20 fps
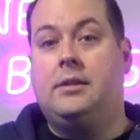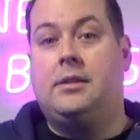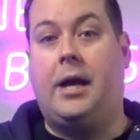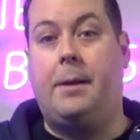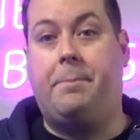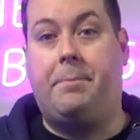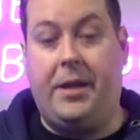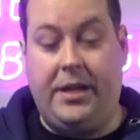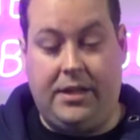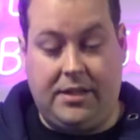
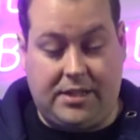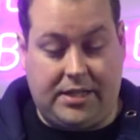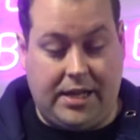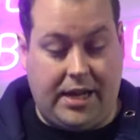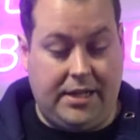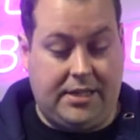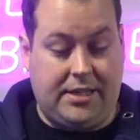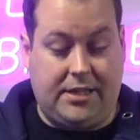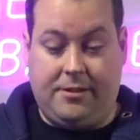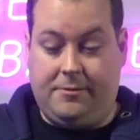That being
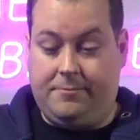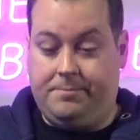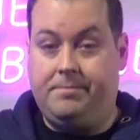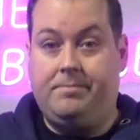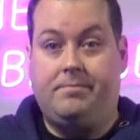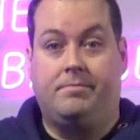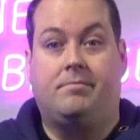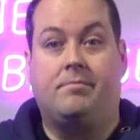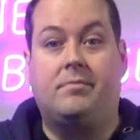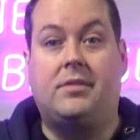said,
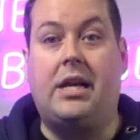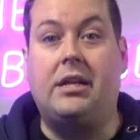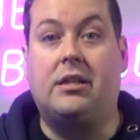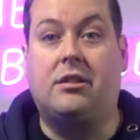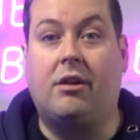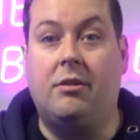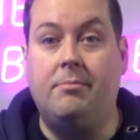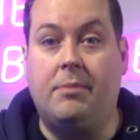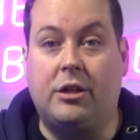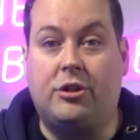thanks
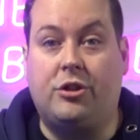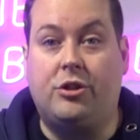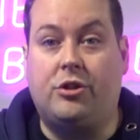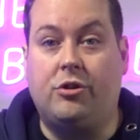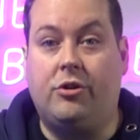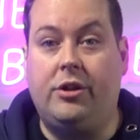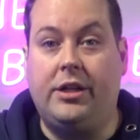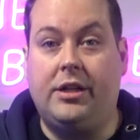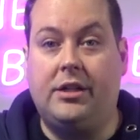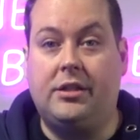very much for
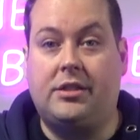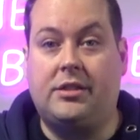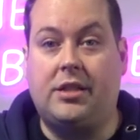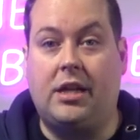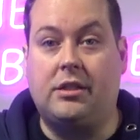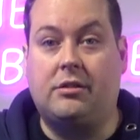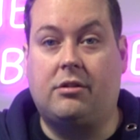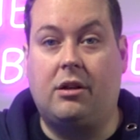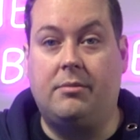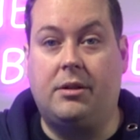joining us.
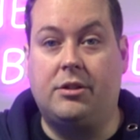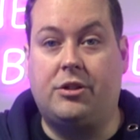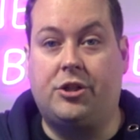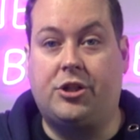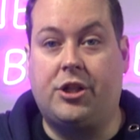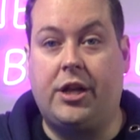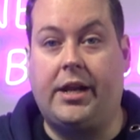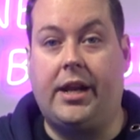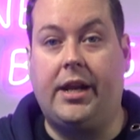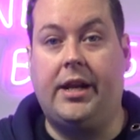Thanks very much for
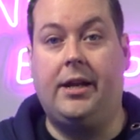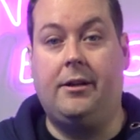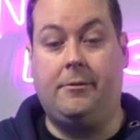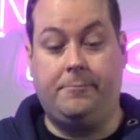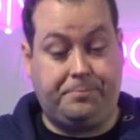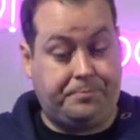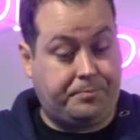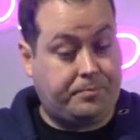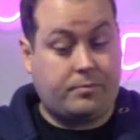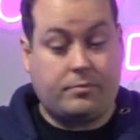checking
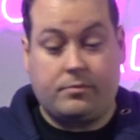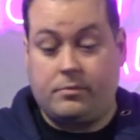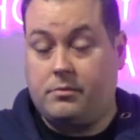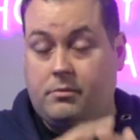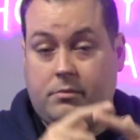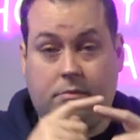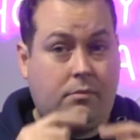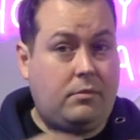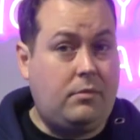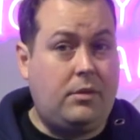out.
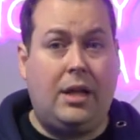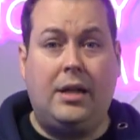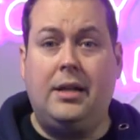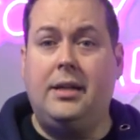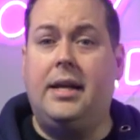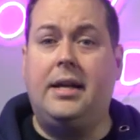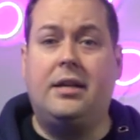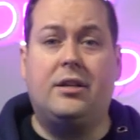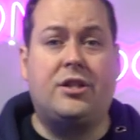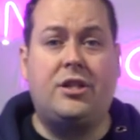
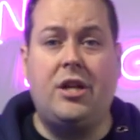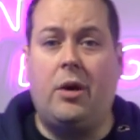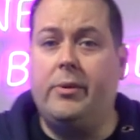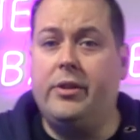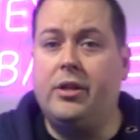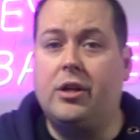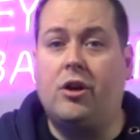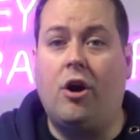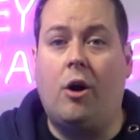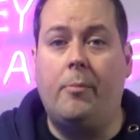Let us know
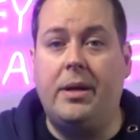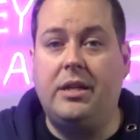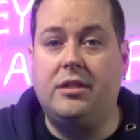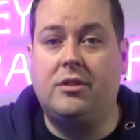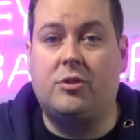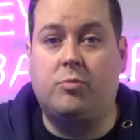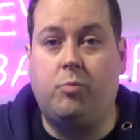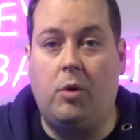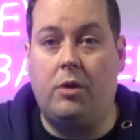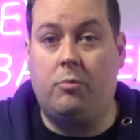in the
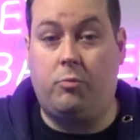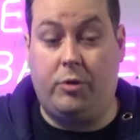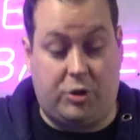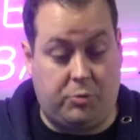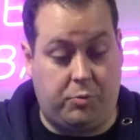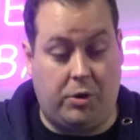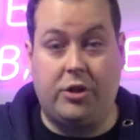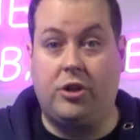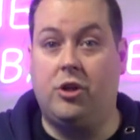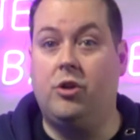comments what,
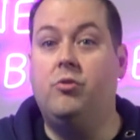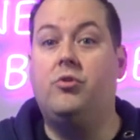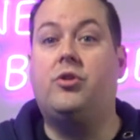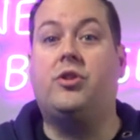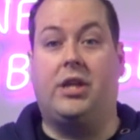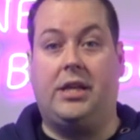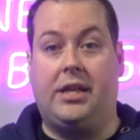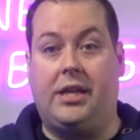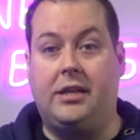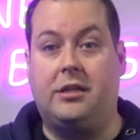which one you
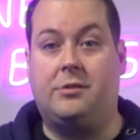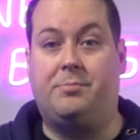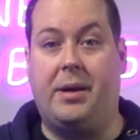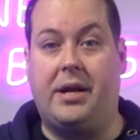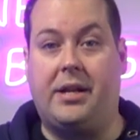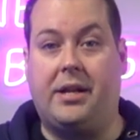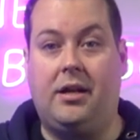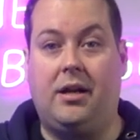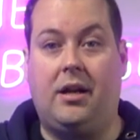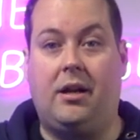think is
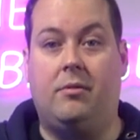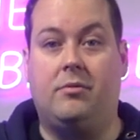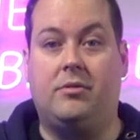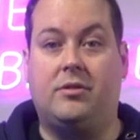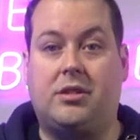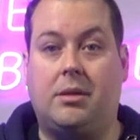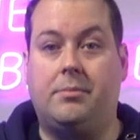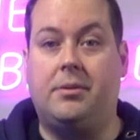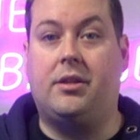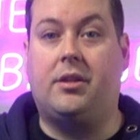better
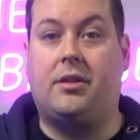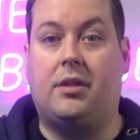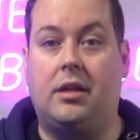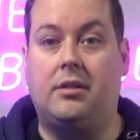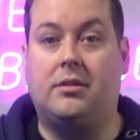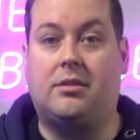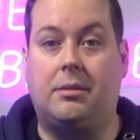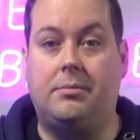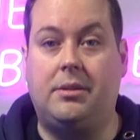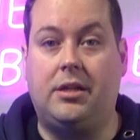and some of the,
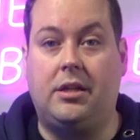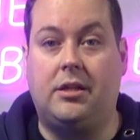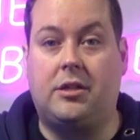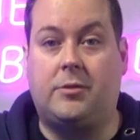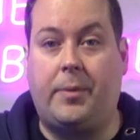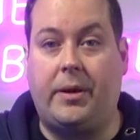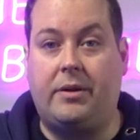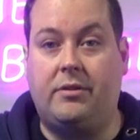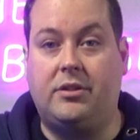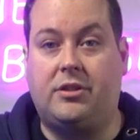and some of the
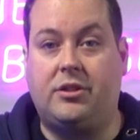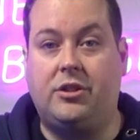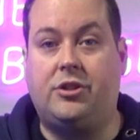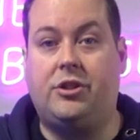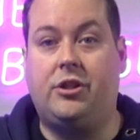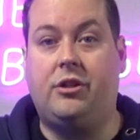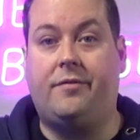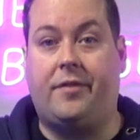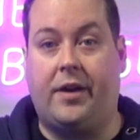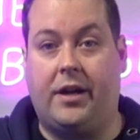
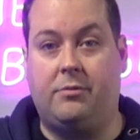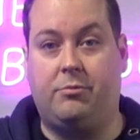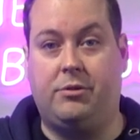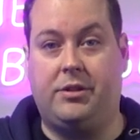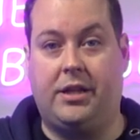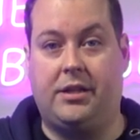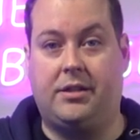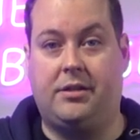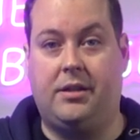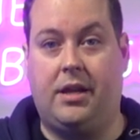experiences you've had with
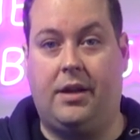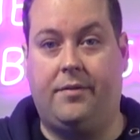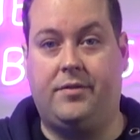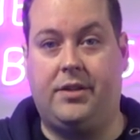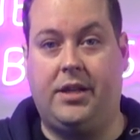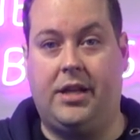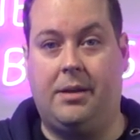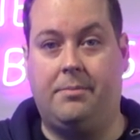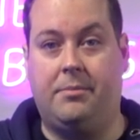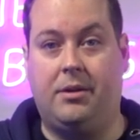
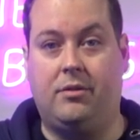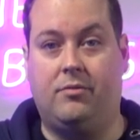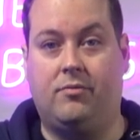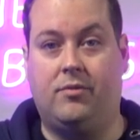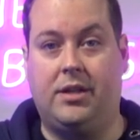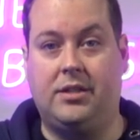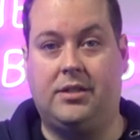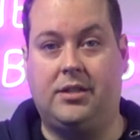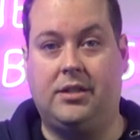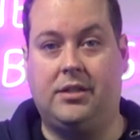FDM and
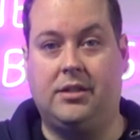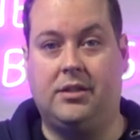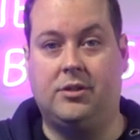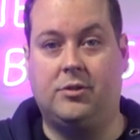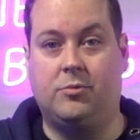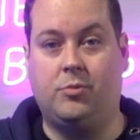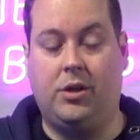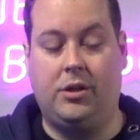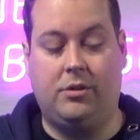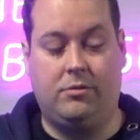resin
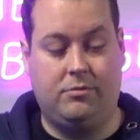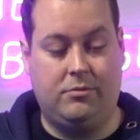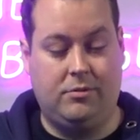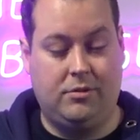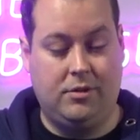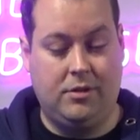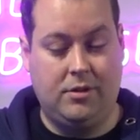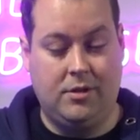as well.